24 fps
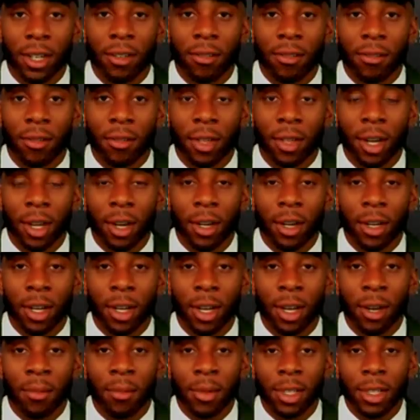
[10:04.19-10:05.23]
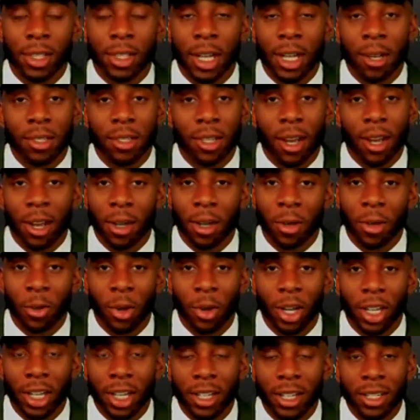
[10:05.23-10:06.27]
of the, the numbers, and I was talking to
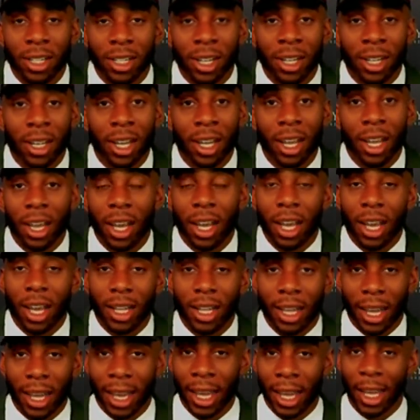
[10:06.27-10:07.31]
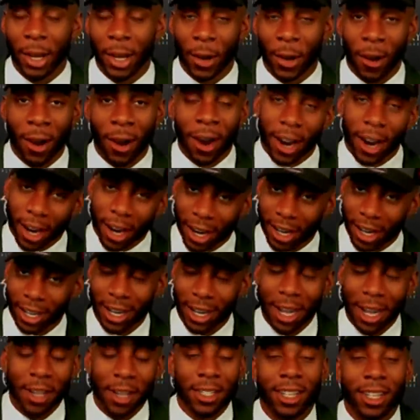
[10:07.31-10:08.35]
Ridley, and he said they ate hard,
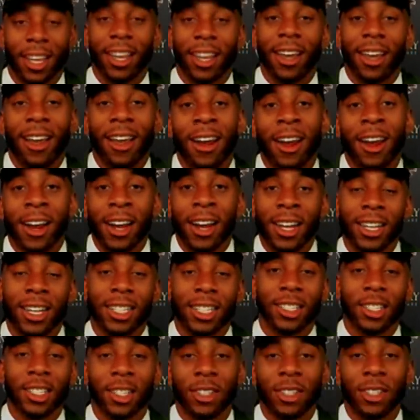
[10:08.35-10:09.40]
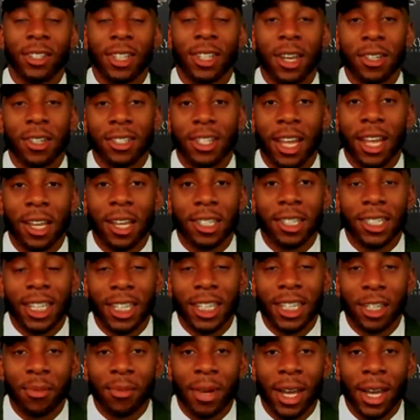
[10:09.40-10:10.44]
and I was like, all right. So I was I was
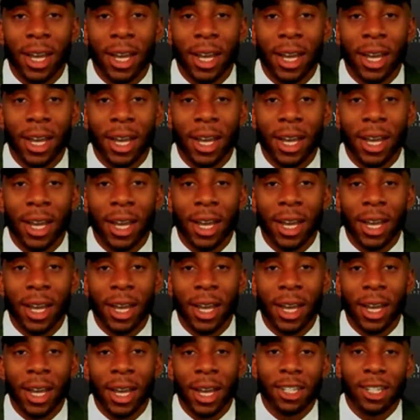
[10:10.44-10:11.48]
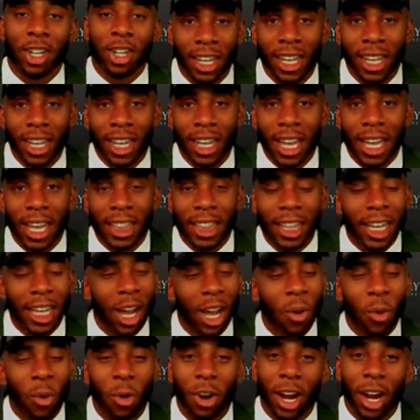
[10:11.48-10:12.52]
thinking about it. I was trying to picture it. I think
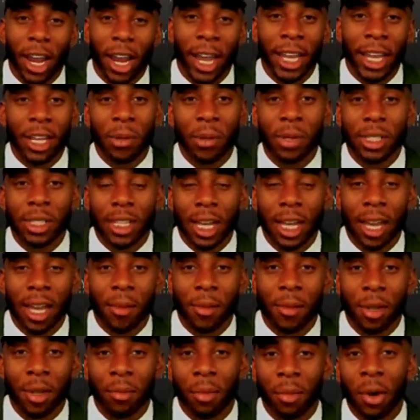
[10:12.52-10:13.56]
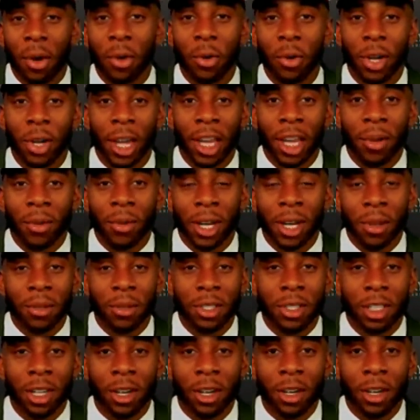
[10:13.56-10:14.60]
I wore eight one time in a bowl game when I
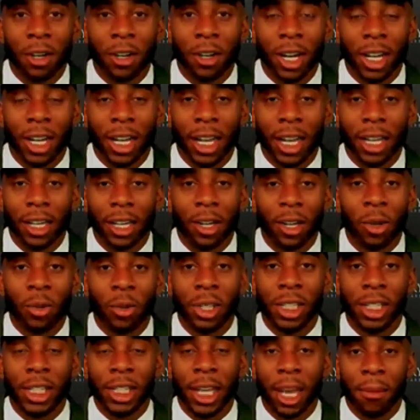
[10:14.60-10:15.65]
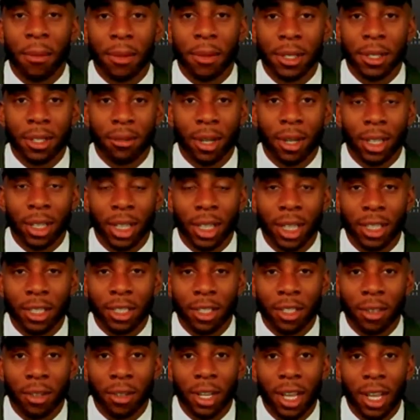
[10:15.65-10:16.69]
was younger, like an O D camp or something like that.
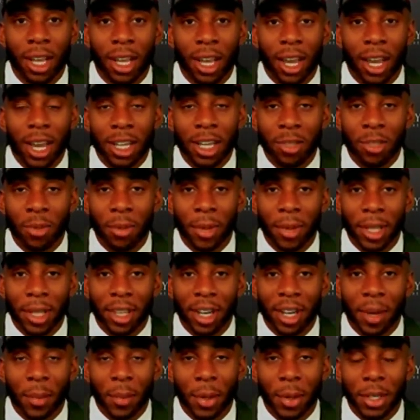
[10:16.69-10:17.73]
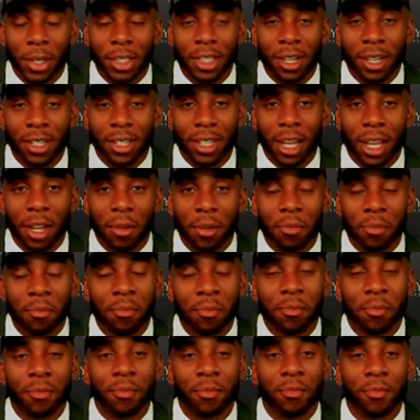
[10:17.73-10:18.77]
So I just went back to that picture, and I was like,
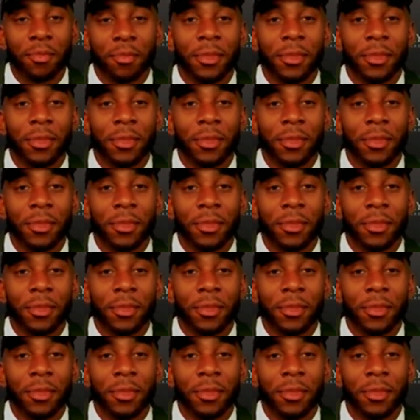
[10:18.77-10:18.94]
hmm.